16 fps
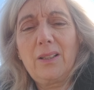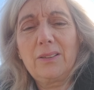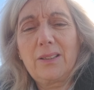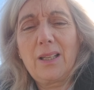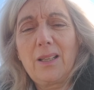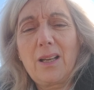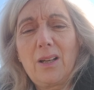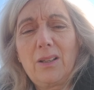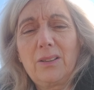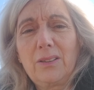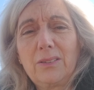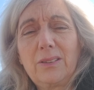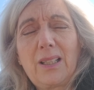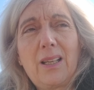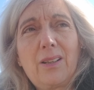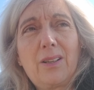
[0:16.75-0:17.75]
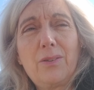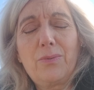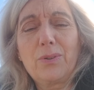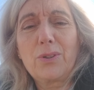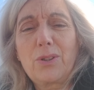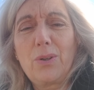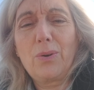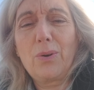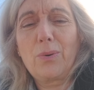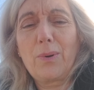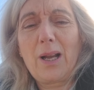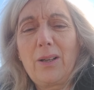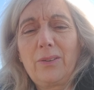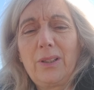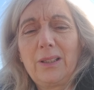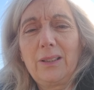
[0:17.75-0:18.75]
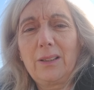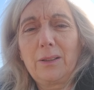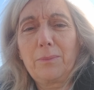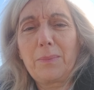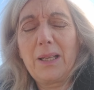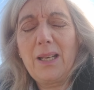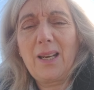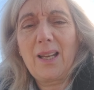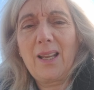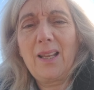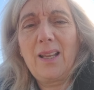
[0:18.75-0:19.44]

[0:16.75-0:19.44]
I'll, ta I'll take you for a tour around in a little bit.